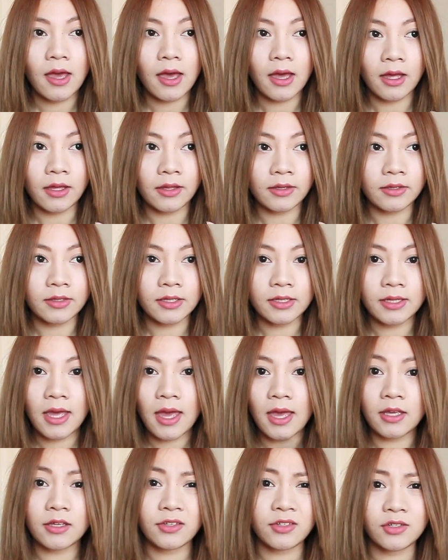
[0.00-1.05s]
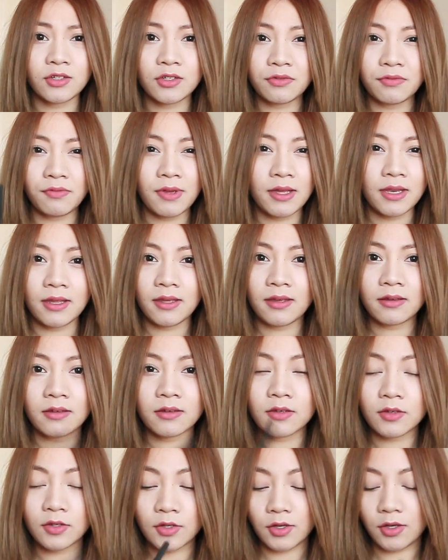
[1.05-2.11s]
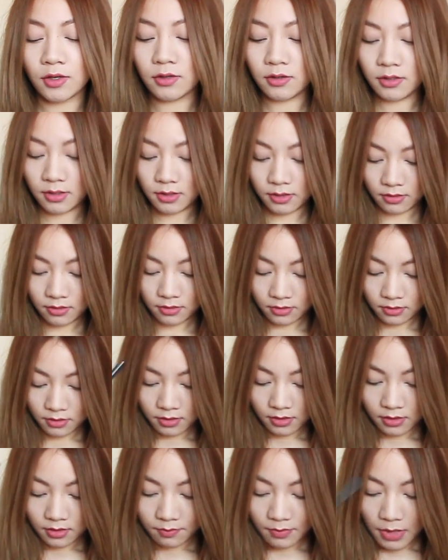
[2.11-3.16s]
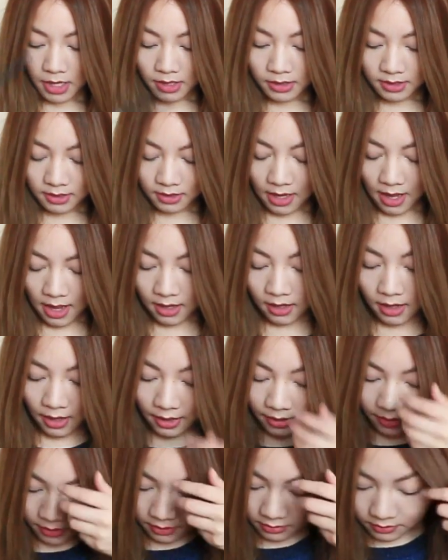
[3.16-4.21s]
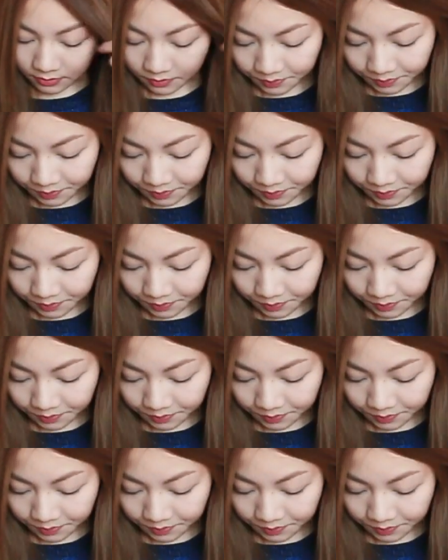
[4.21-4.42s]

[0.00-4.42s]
and yeah, it's just really good pencil eyeliner.